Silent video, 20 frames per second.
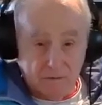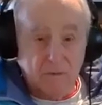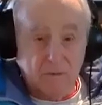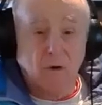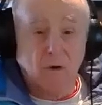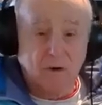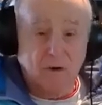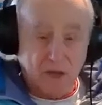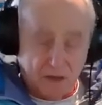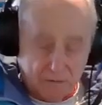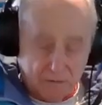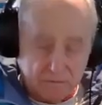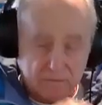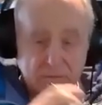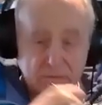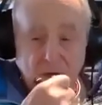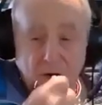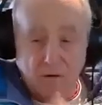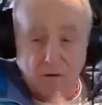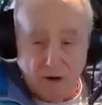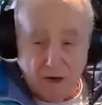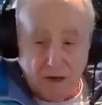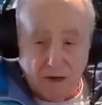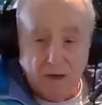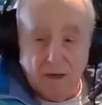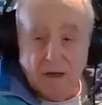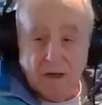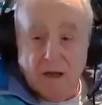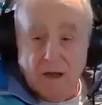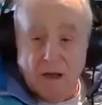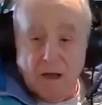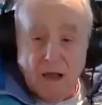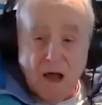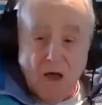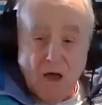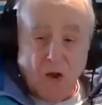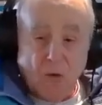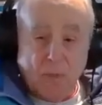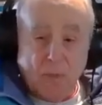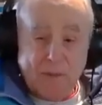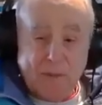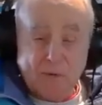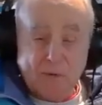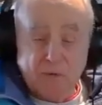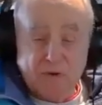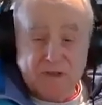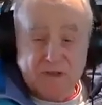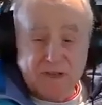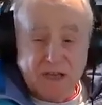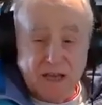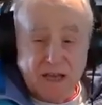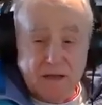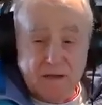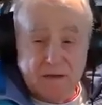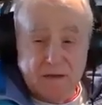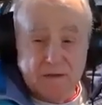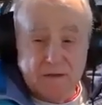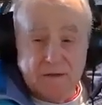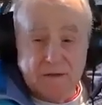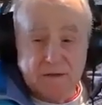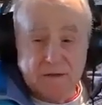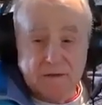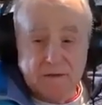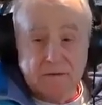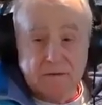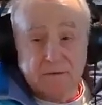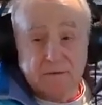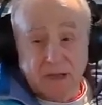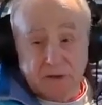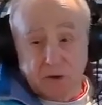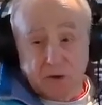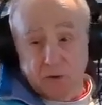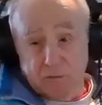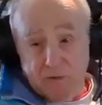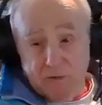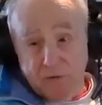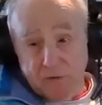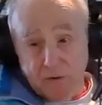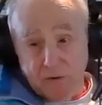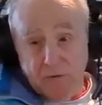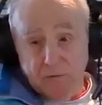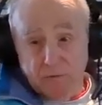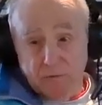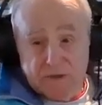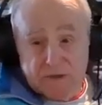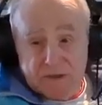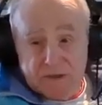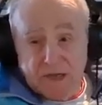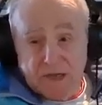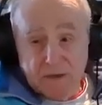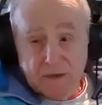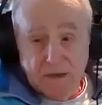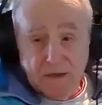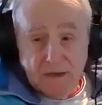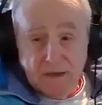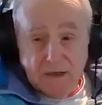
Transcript: Okay. All right. Other people would say, like your mother would say,